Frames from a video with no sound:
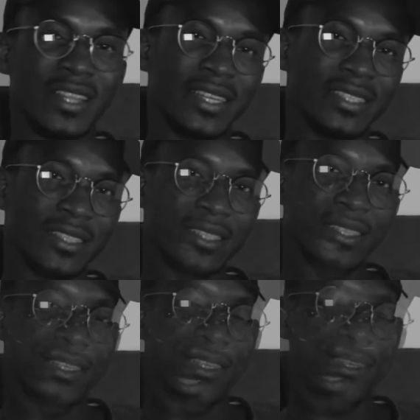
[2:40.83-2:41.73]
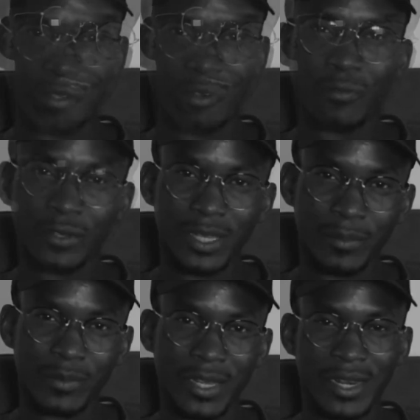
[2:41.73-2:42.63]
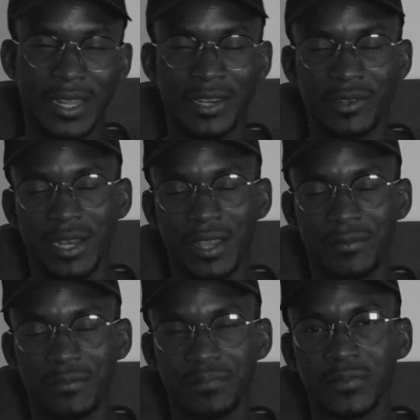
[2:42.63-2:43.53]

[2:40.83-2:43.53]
that comfortable area in your life.